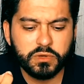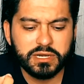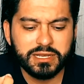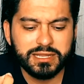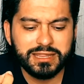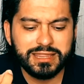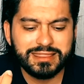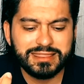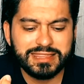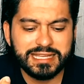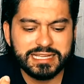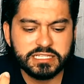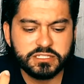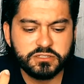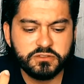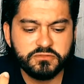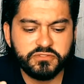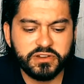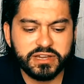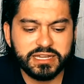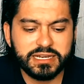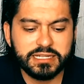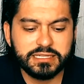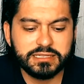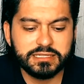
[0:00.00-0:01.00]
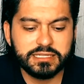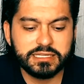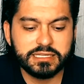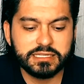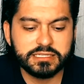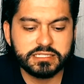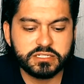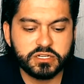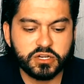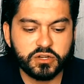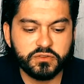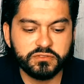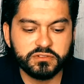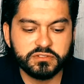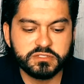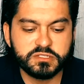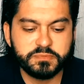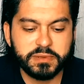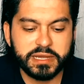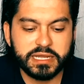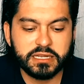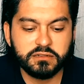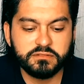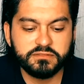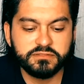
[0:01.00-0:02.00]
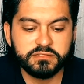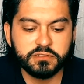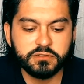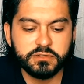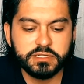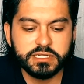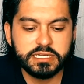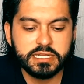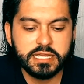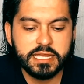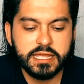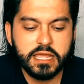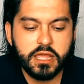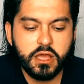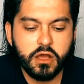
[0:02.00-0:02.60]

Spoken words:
things you find in the cerebral spinal fluid.